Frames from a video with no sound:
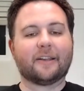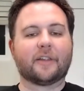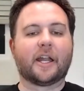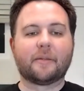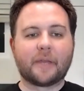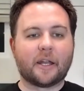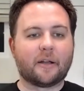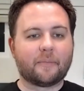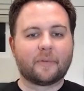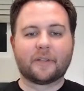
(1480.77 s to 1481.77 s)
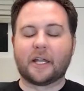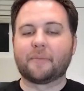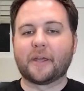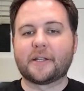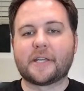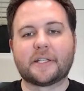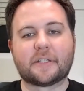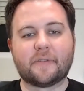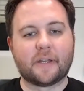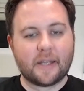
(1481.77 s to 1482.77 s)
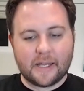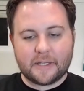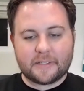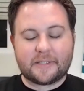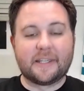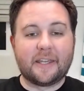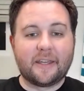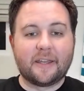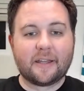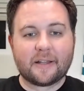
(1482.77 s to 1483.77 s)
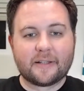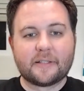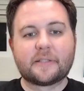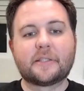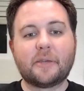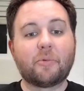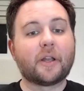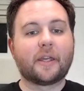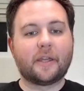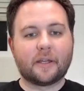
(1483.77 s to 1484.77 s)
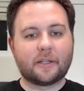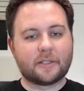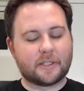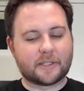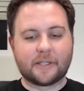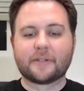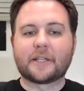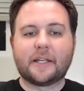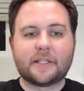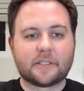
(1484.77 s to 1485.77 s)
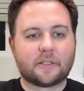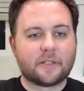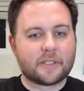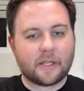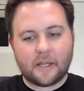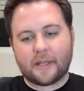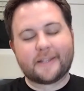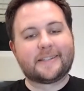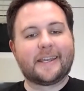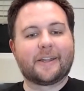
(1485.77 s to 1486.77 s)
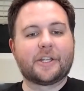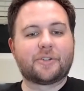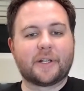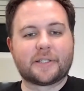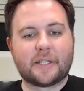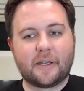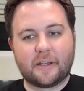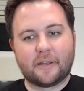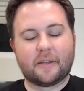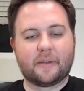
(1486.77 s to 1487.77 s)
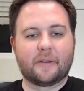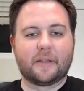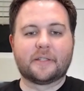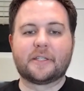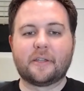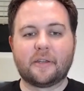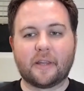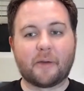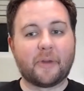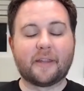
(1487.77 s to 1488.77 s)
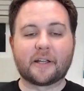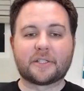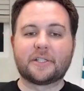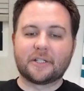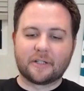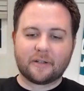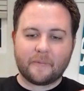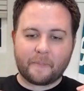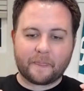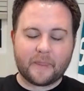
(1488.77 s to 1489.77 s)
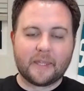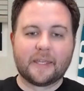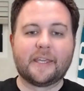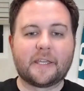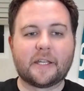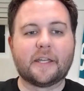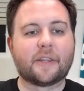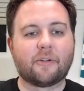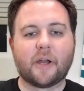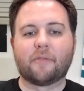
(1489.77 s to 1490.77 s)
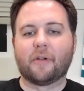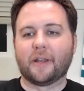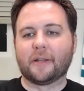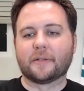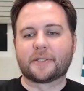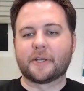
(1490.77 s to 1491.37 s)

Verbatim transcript: Let him get up. Let him get a taste of it. See, see what he, the skills that he's learned, see how they translate, and see that way next year he can hit the ground running.